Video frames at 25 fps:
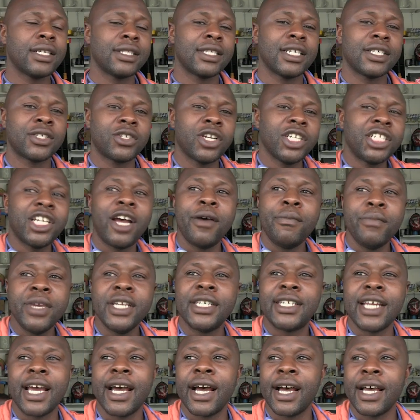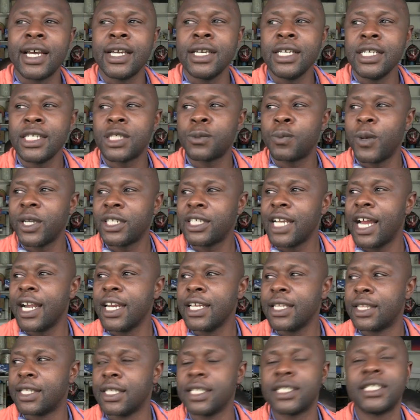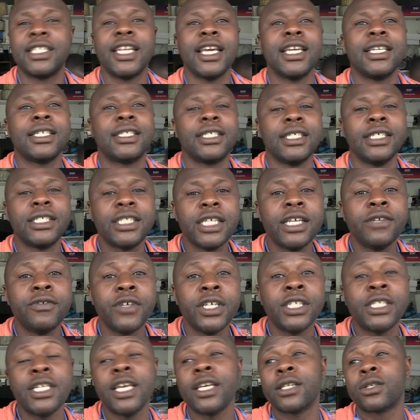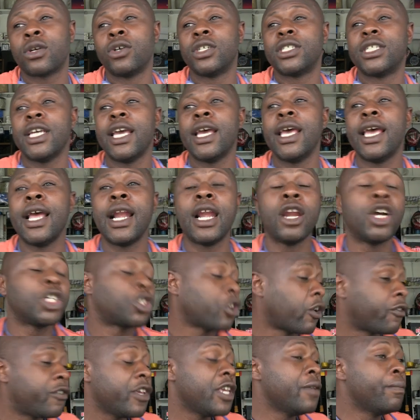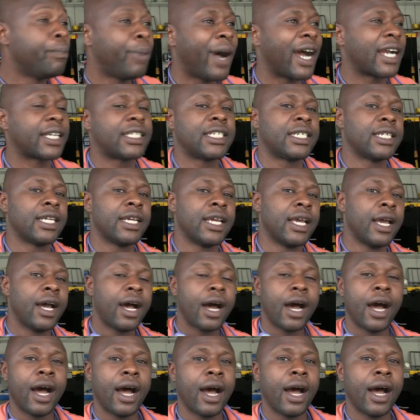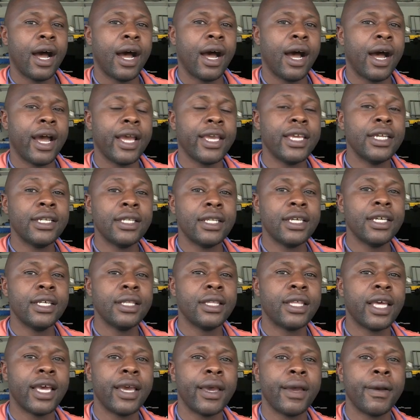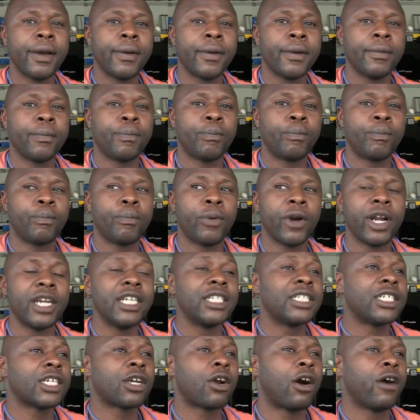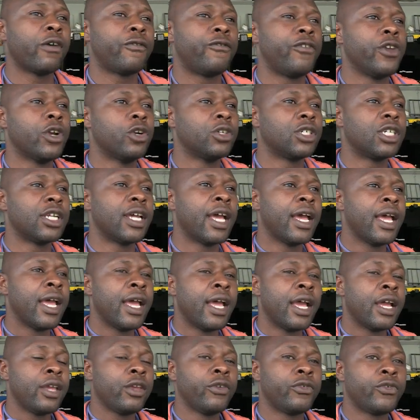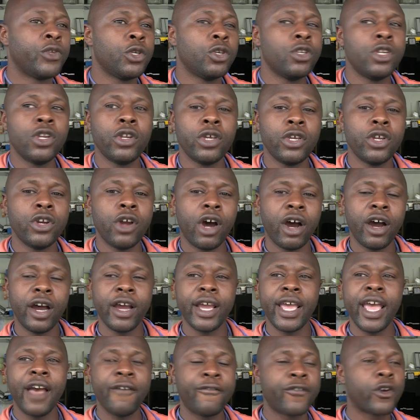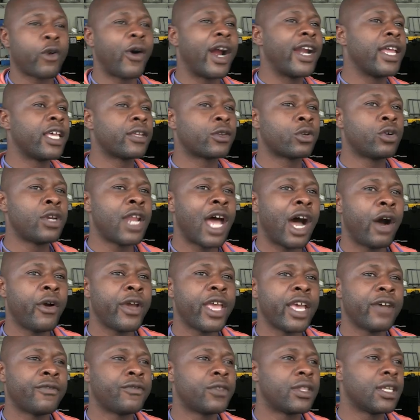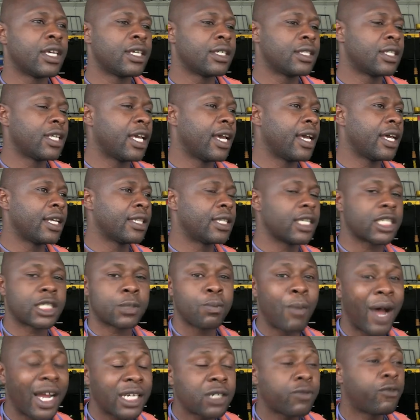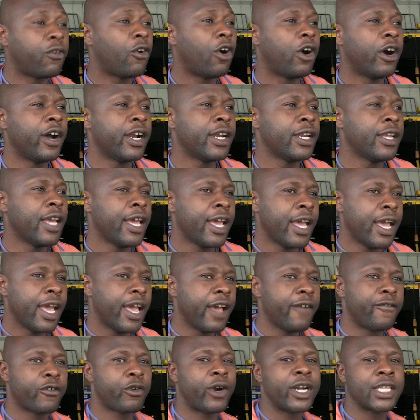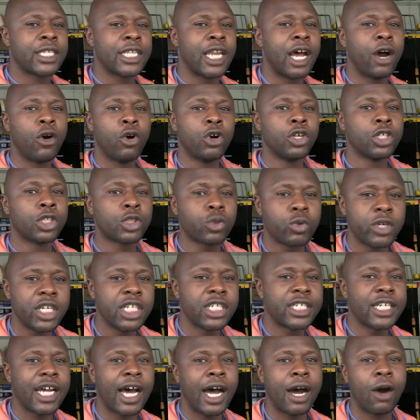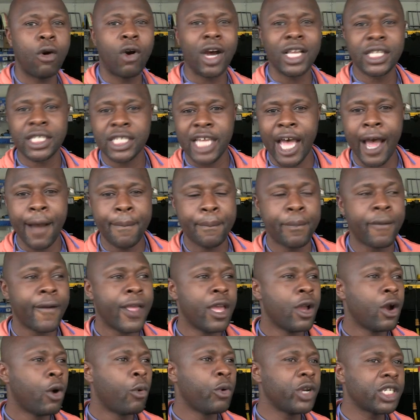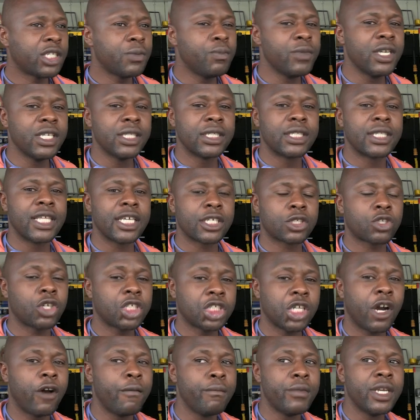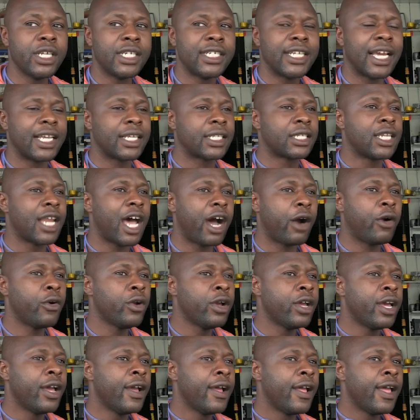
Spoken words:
The social media, especially these days, it has got a lot of impact in the political field. You know, everyone is now have the smartphone, everyone is now on Twitter, WhatsApp, which means the social media is now